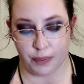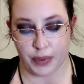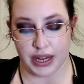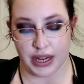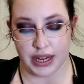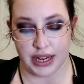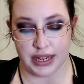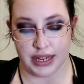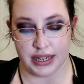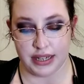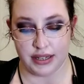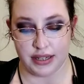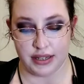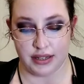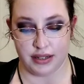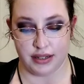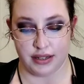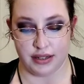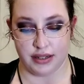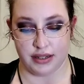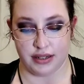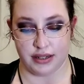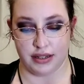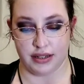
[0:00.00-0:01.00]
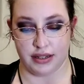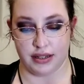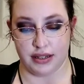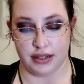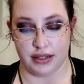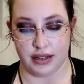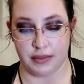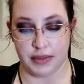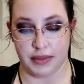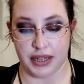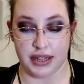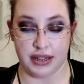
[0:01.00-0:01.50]
but
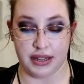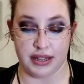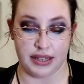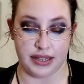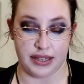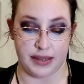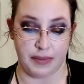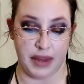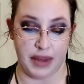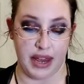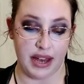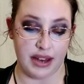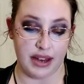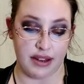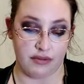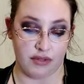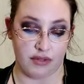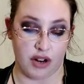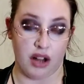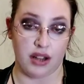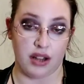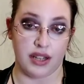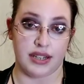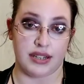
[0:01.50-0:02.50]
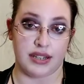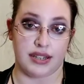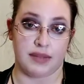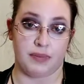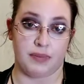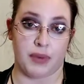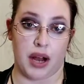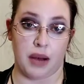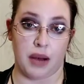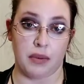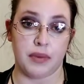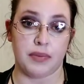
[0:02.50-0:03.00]
I mean, this man,
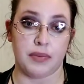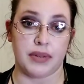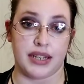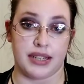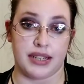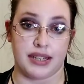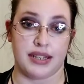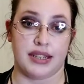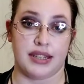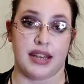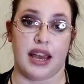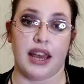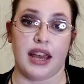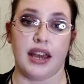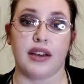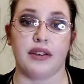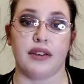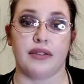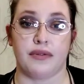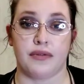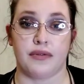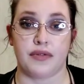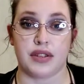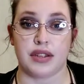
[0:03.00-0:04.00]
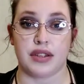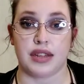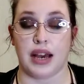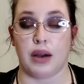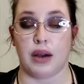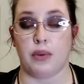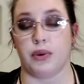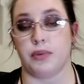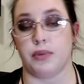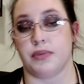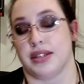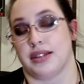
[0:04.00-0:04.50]
Rollins, probably saved
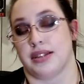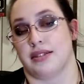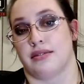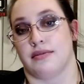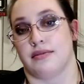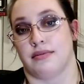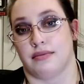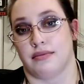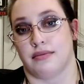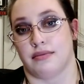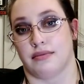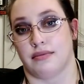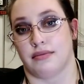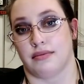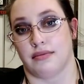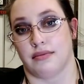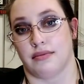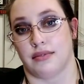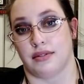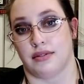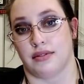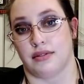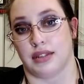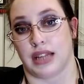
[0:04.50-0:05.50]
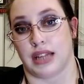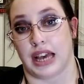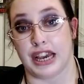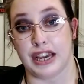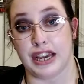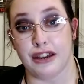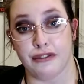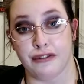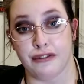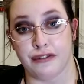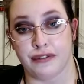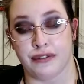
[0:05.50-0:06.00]
that woman's
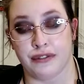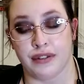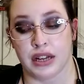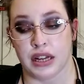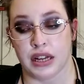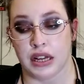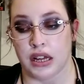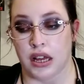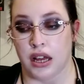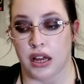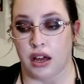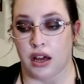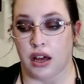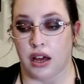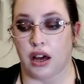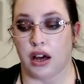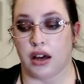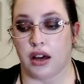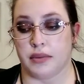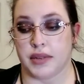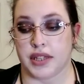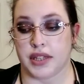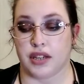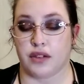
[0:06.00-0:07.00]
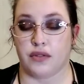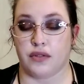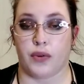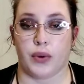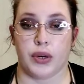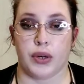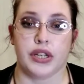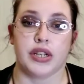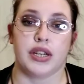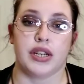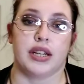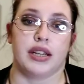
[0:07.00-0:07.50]
life. Um, it's
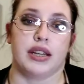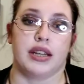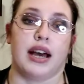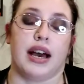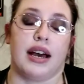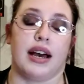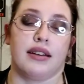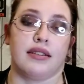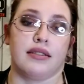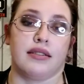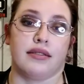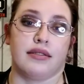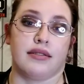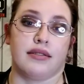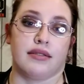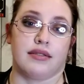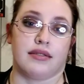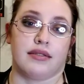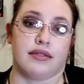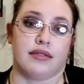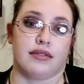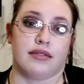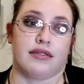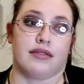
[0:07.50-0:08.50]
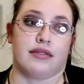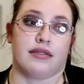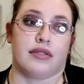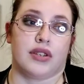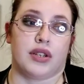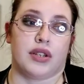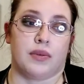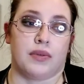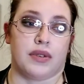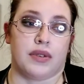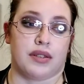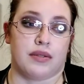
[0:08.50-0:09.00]
unfortunate that
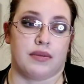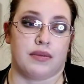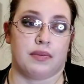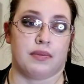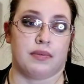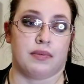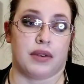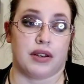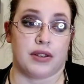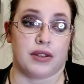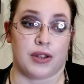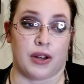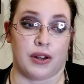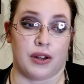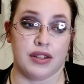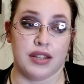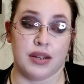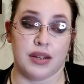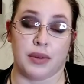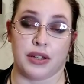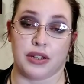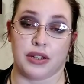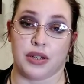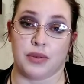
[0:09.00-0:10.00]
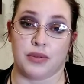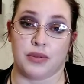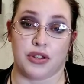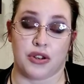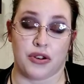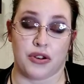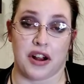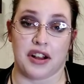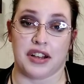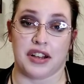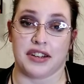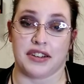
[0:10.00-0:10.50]
she was assaulted while she was
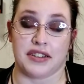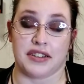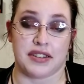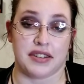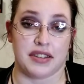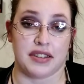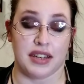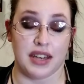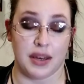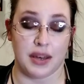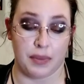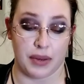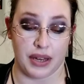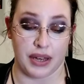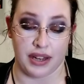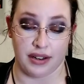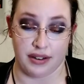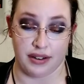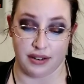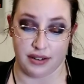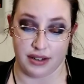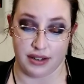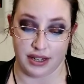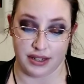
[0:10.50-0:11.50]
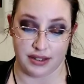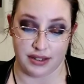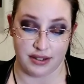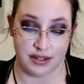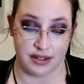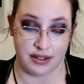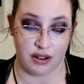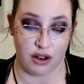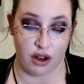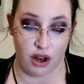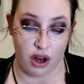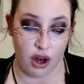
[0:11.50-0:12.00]
drunk and asleep, and
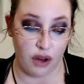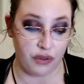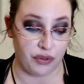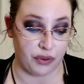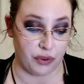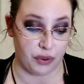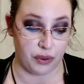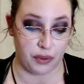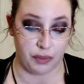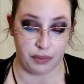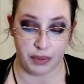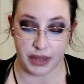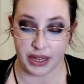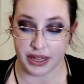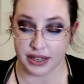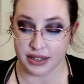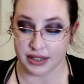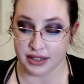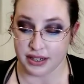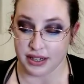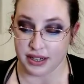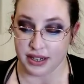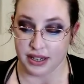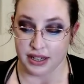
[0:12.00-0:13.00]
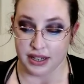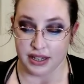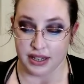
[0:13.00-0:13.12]
that's awful, but.